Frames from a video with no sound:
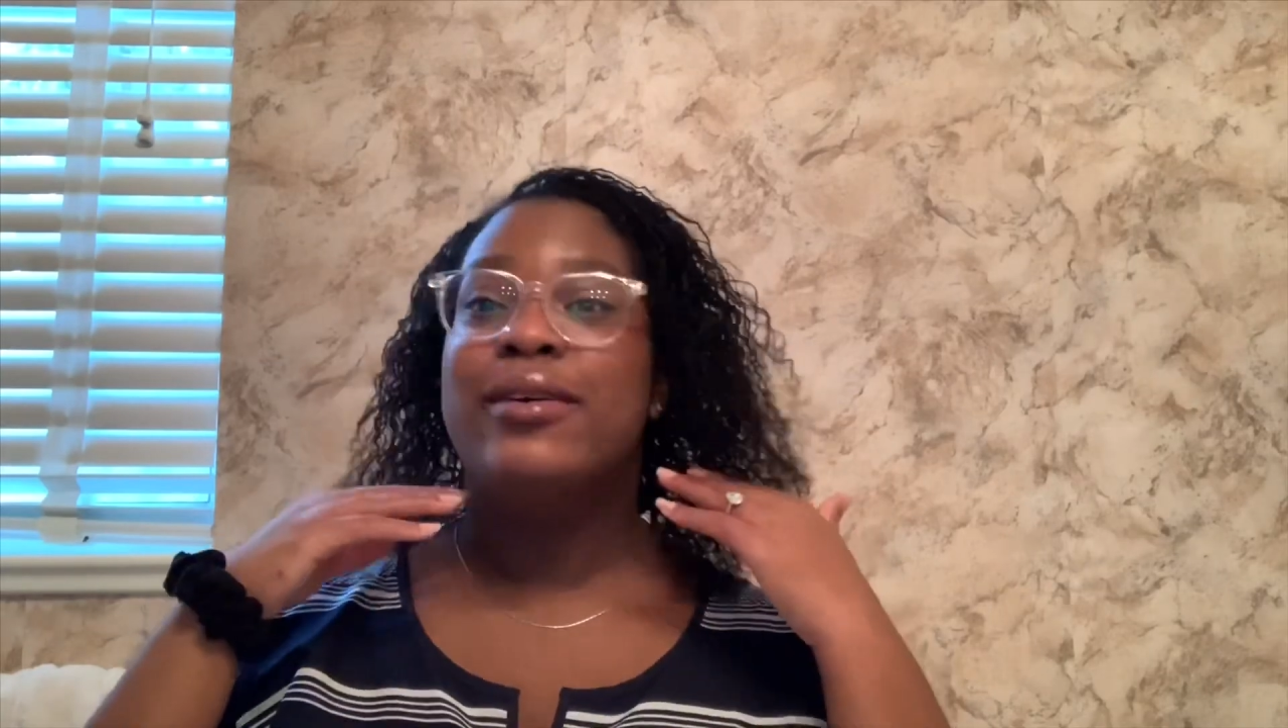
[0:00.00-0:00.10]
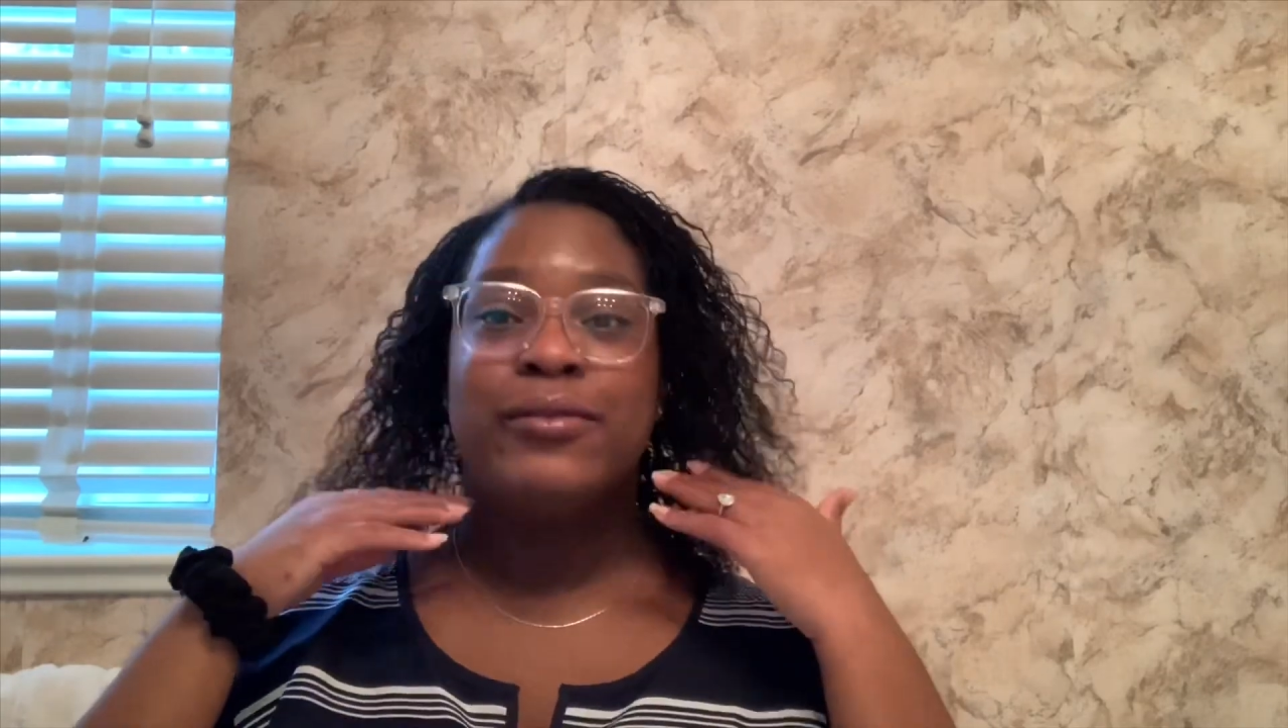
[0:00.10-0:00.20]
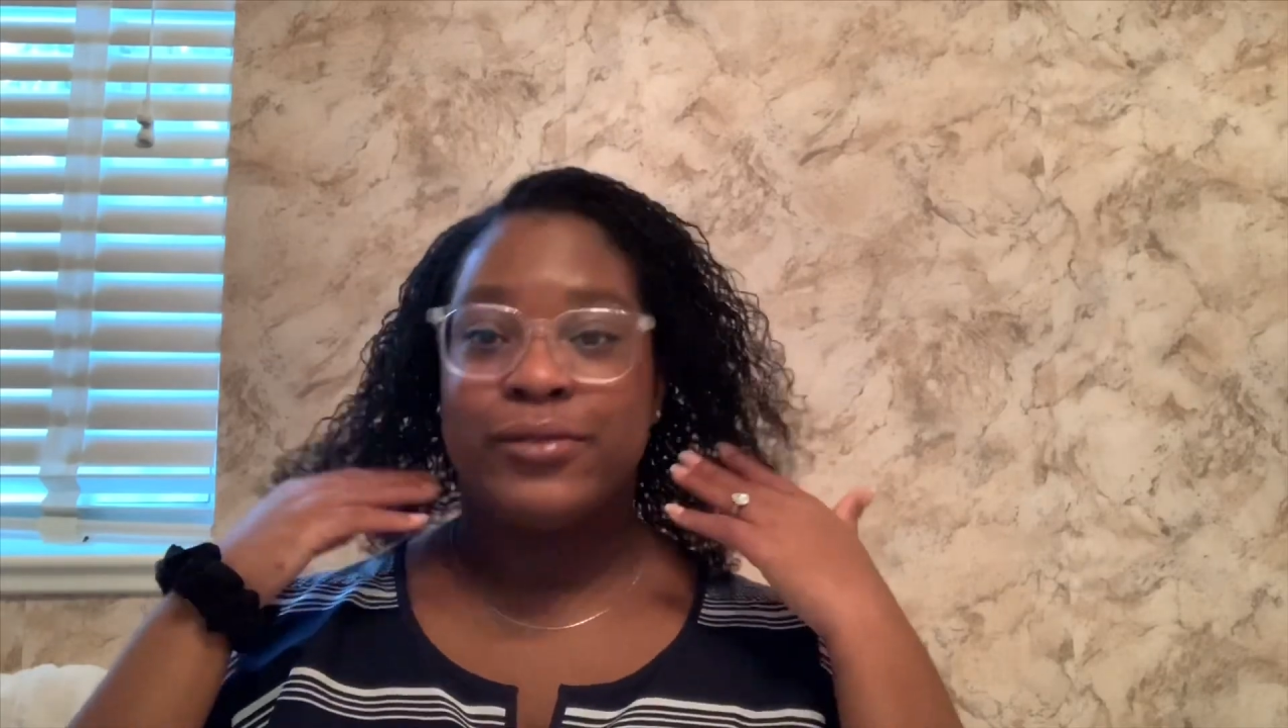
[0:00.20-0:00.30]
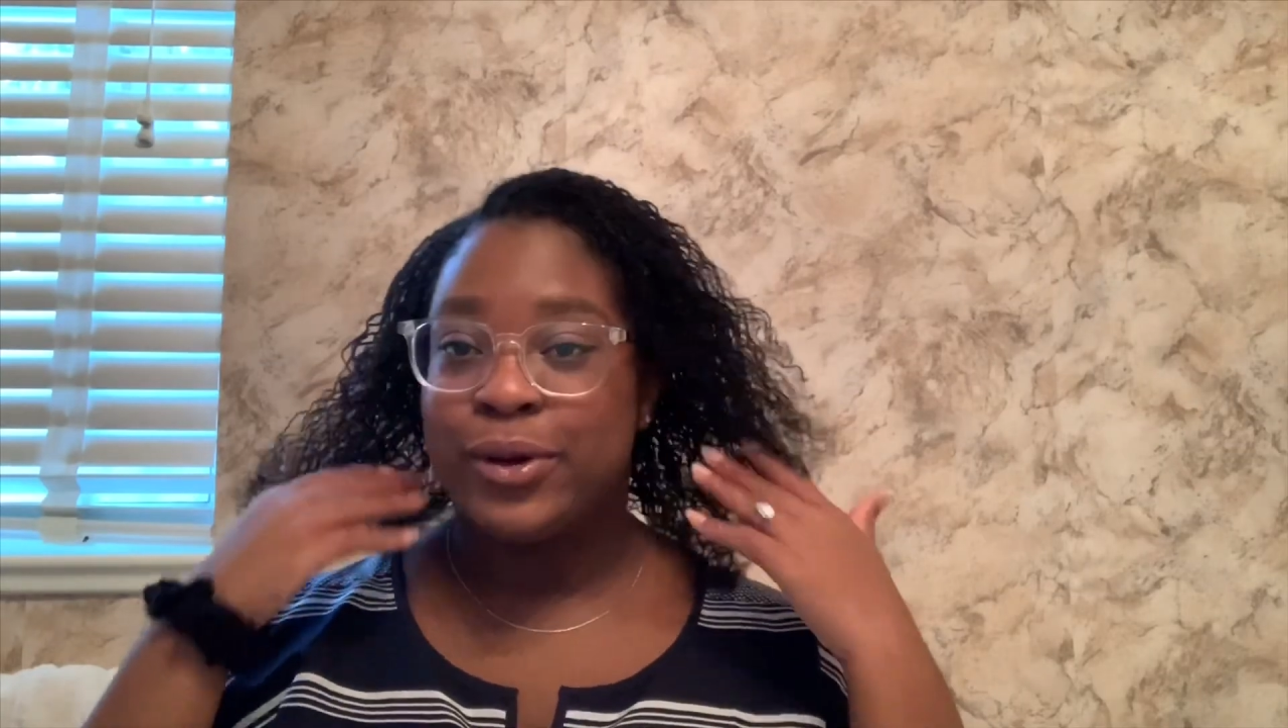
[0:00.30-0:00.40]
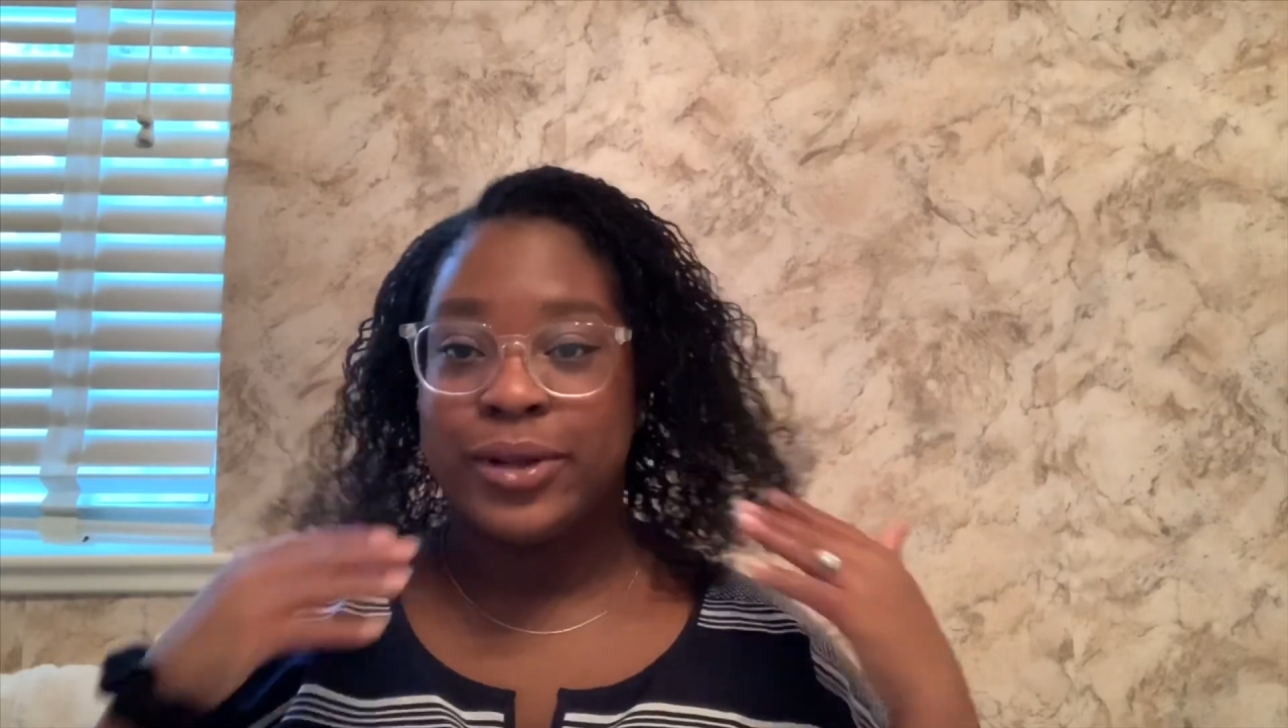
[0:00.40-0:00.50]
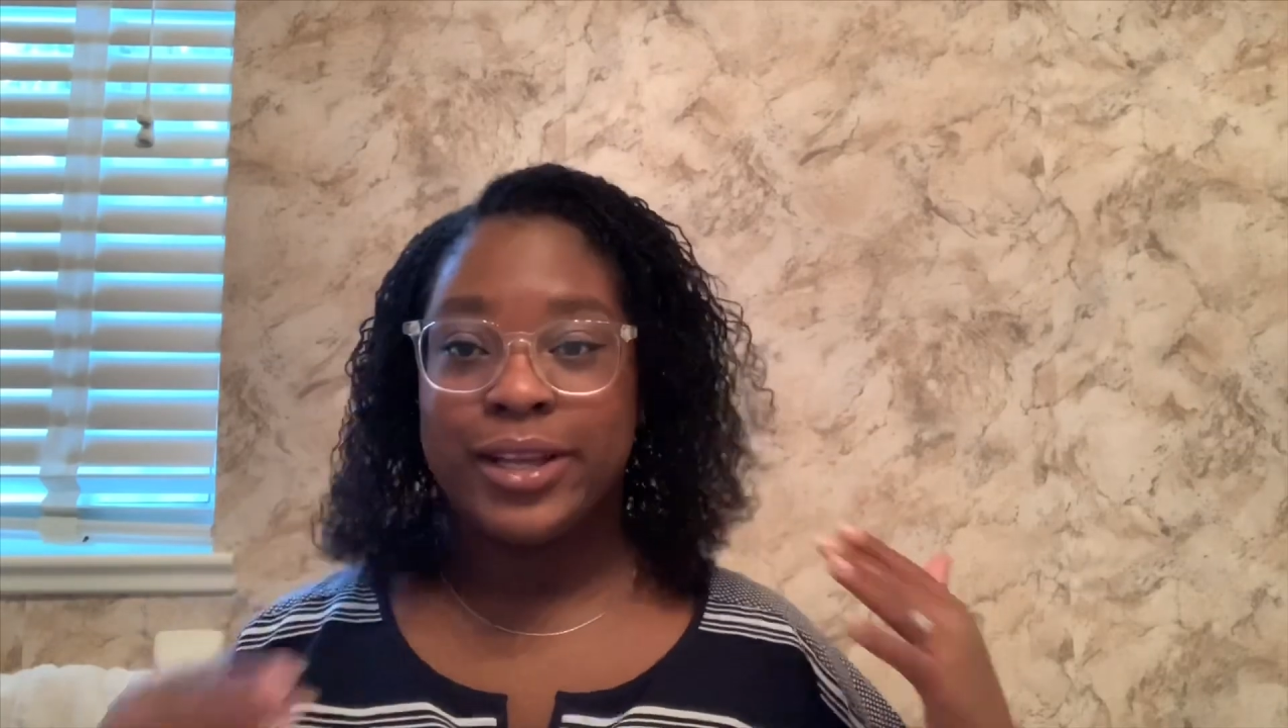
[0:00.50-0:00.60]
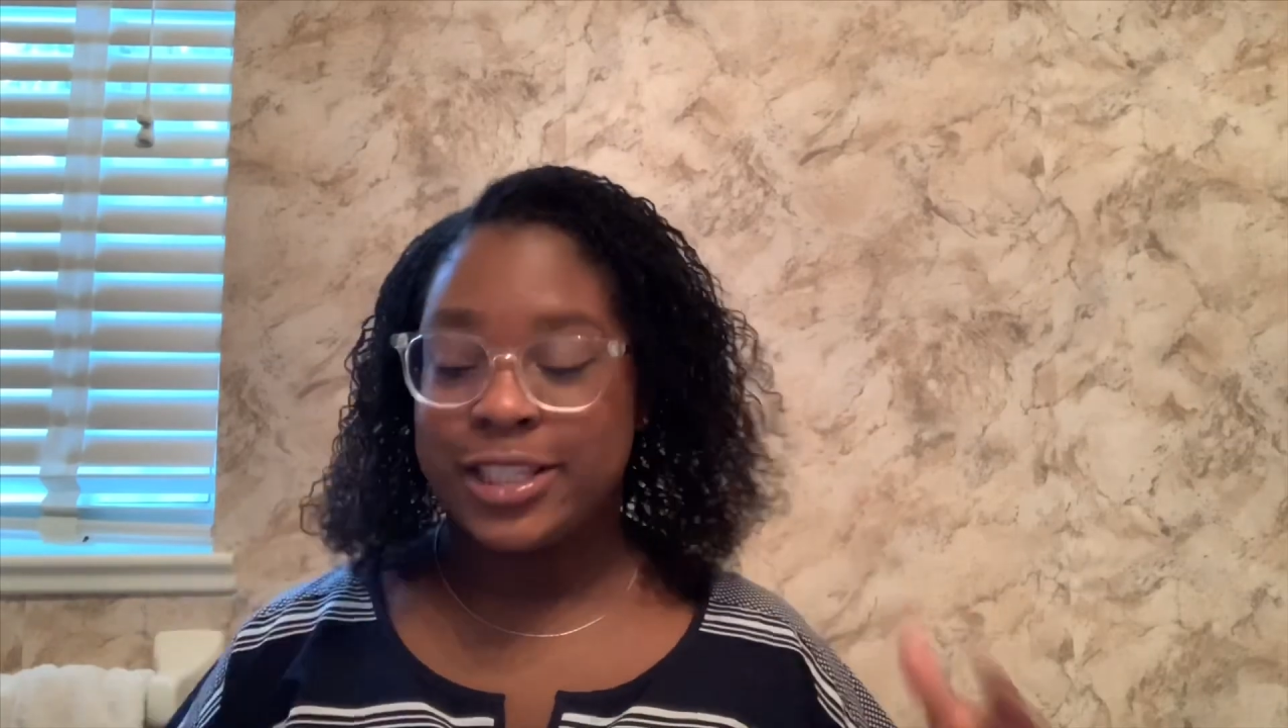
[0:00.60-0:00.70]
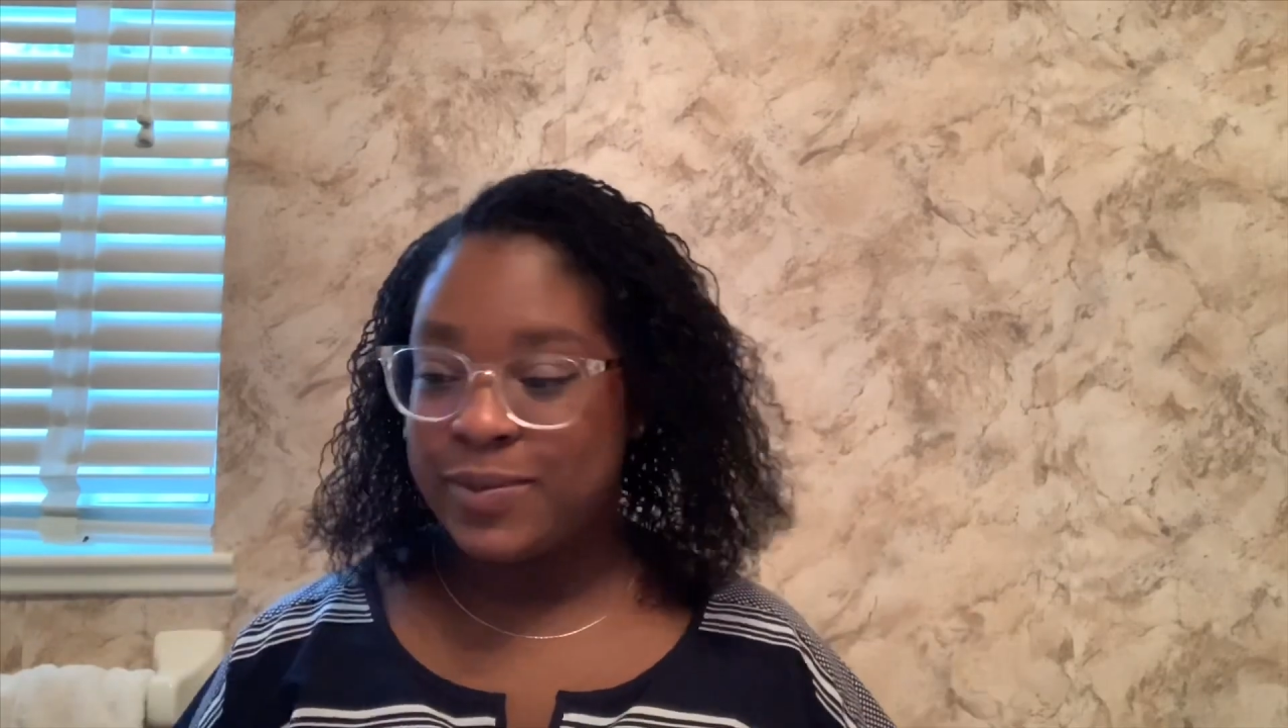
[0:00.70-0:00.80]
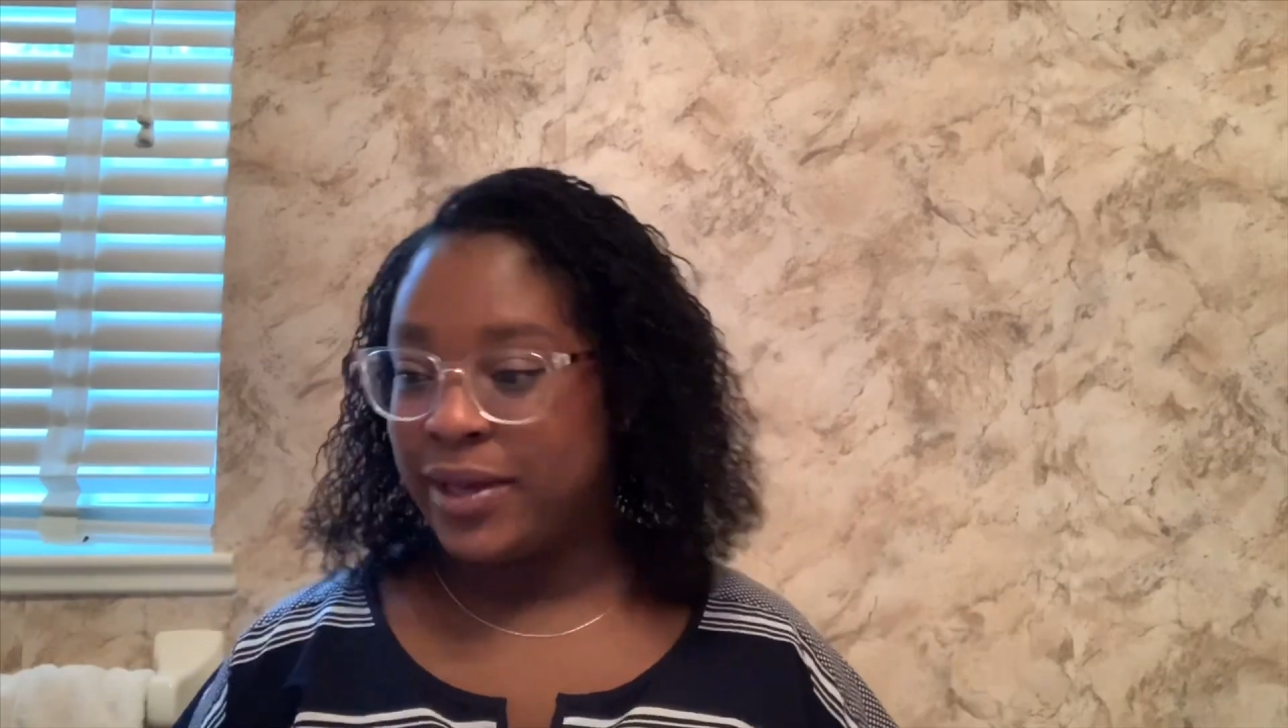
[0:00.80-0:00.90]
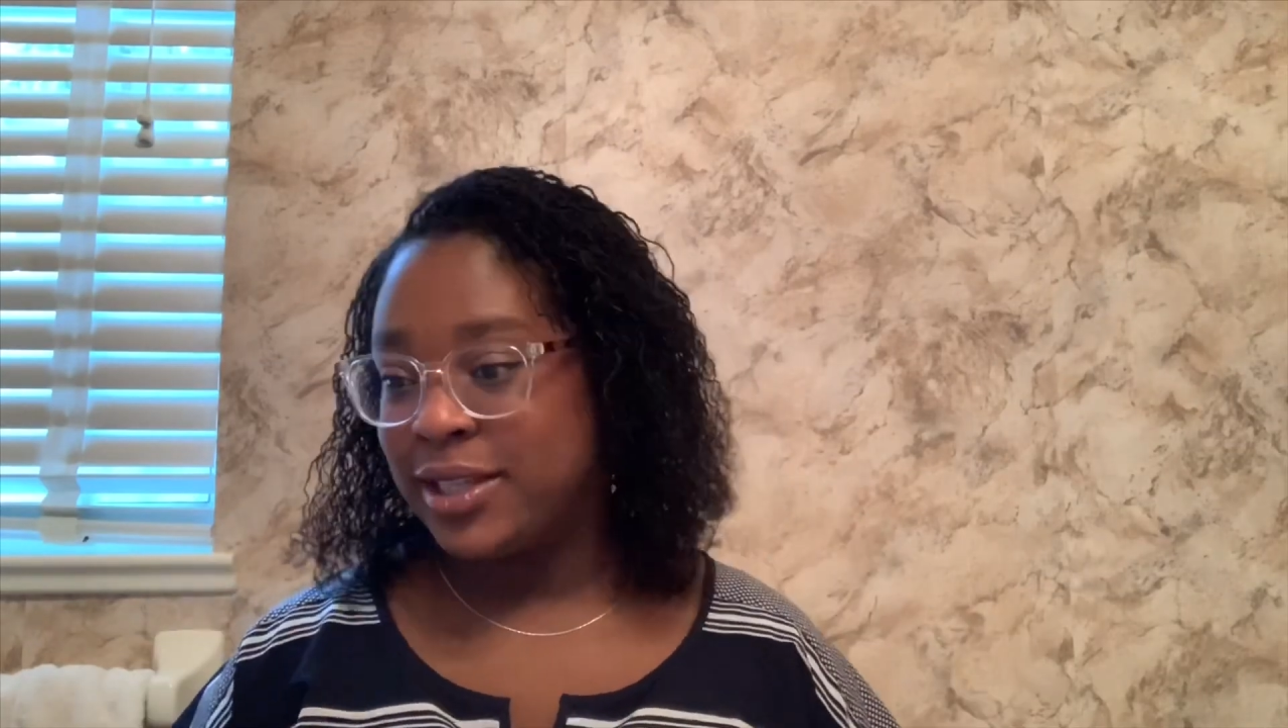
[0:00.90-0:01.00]
floating in
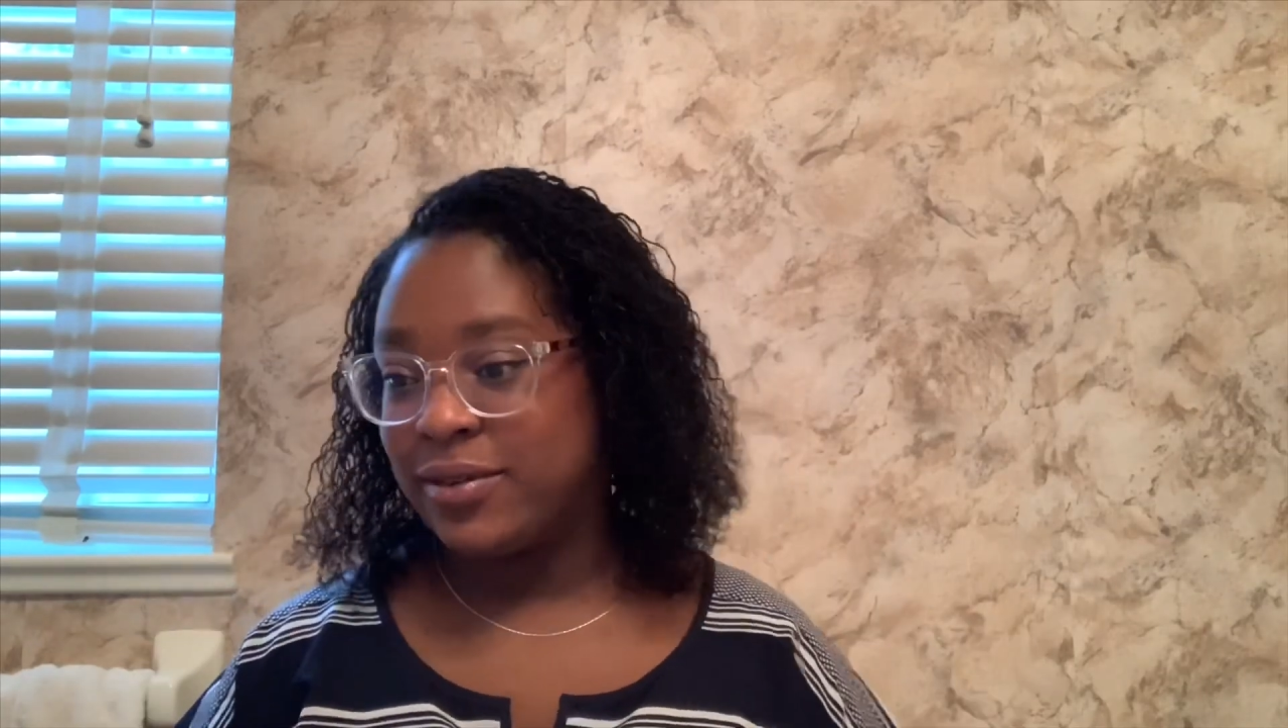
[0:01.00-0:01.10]
space